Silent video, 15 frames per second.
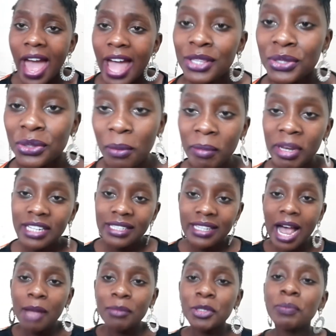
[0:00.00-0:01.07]
And so many
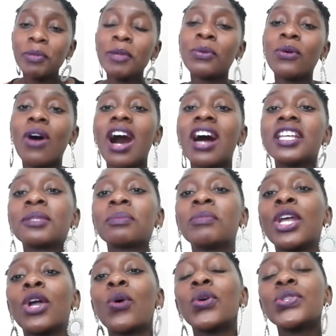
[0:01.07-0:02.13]
times people ask
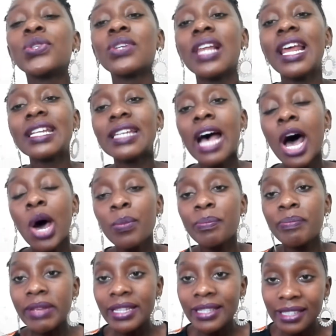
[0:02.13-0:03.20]
me, Consolata, how
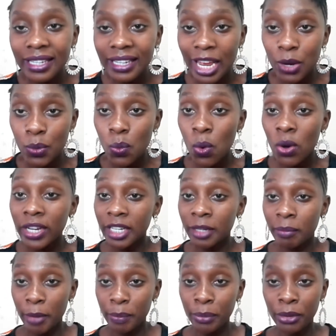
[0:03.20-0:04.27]
best can I walk in
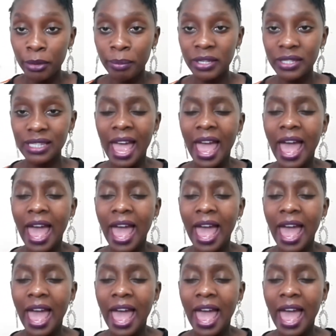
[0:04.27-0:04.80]
my purpose?